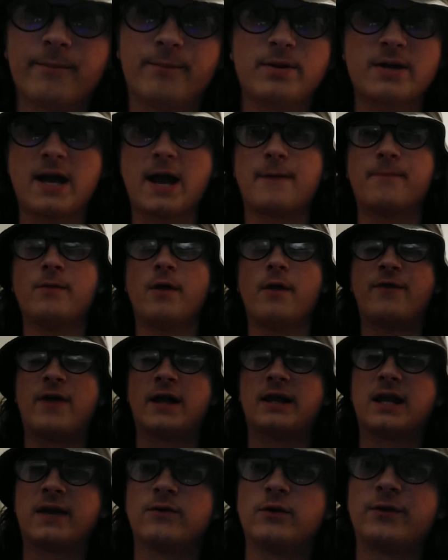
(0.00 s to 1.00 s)
But yeah,
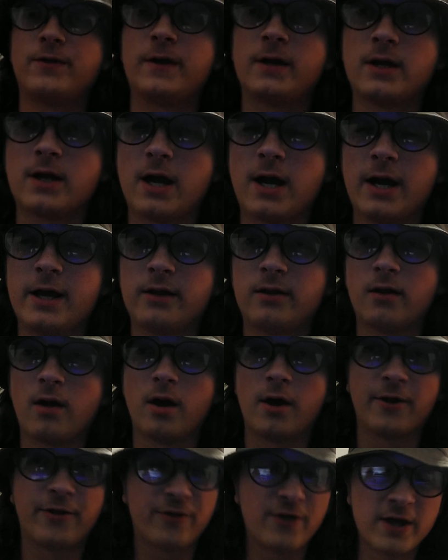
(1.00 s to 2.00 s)
that's everything, guys.
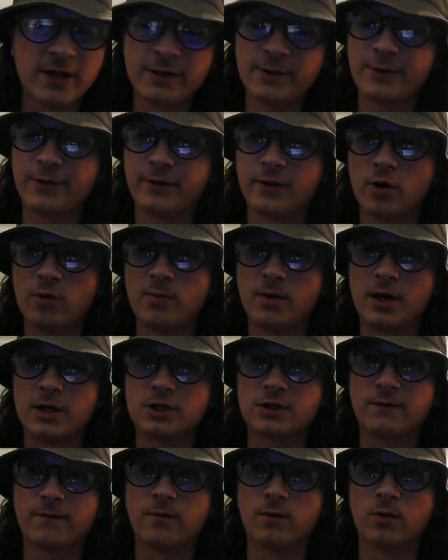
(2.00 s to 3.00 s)
Thank you so
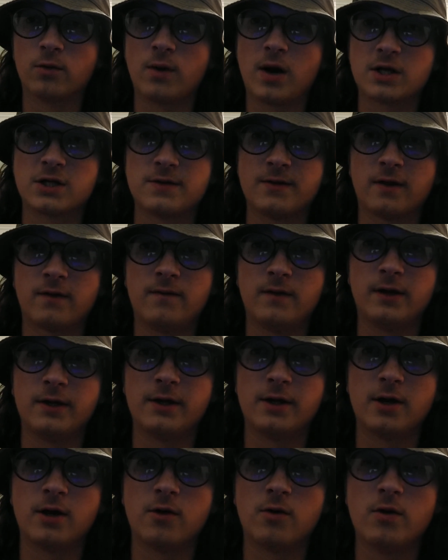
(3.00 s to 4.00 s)
much for watching this
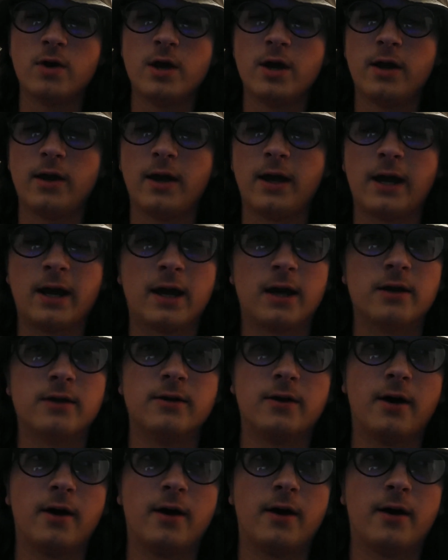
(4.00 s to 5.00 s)
video,
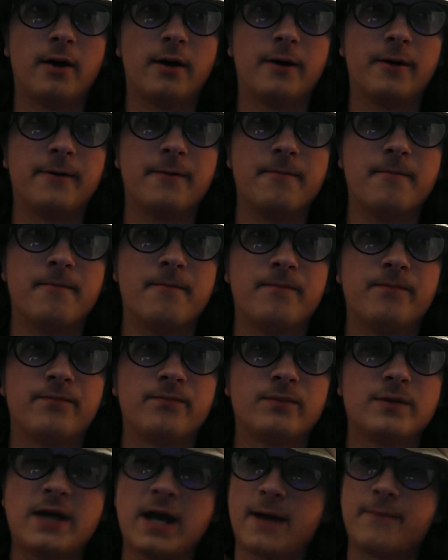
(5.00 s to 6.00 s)
and
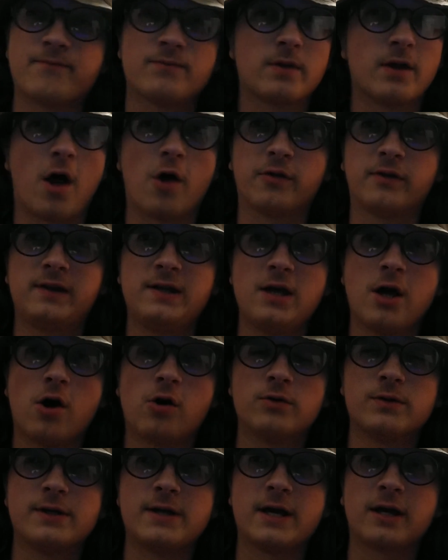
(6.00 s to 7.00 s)
yeah, I'll see
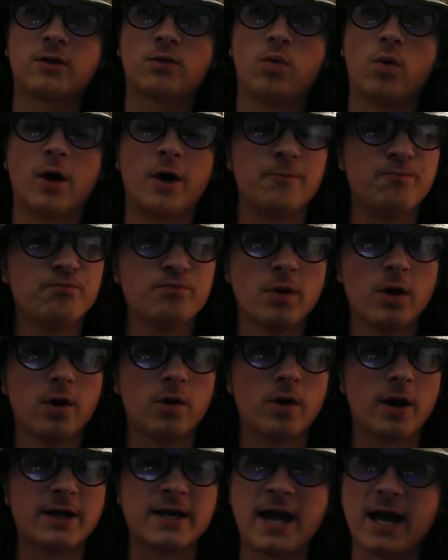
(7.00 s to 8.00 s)
y'all in the next one.
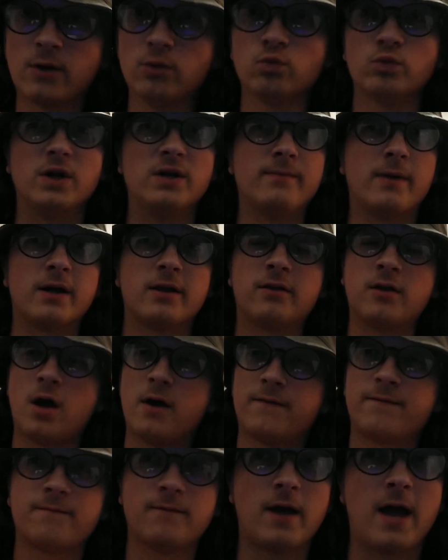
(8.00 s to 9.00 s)
Again, read my
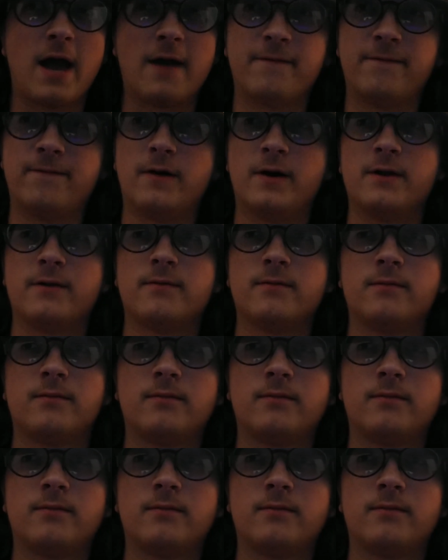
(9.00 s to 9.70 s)
stuff. Have fun.